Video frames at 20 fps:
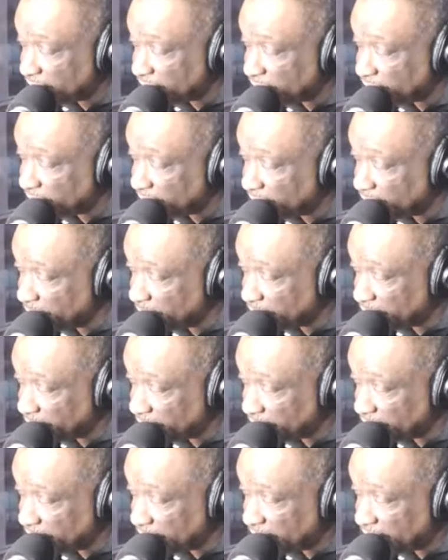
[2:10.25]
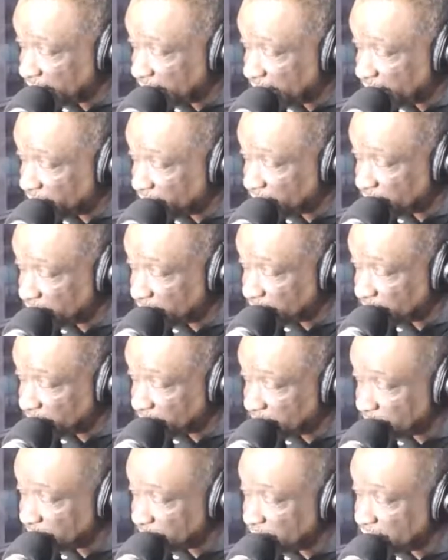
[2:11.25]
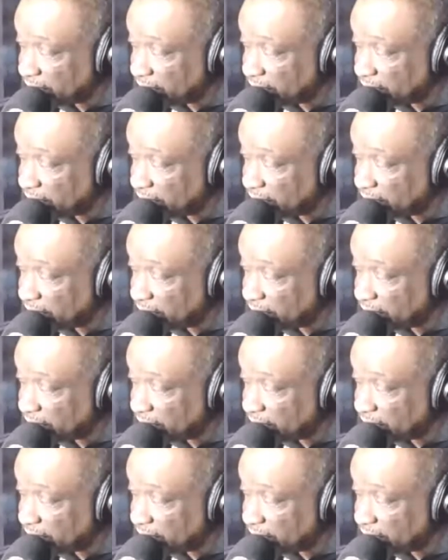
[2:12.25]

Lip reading: You know, coming on a little later than usual.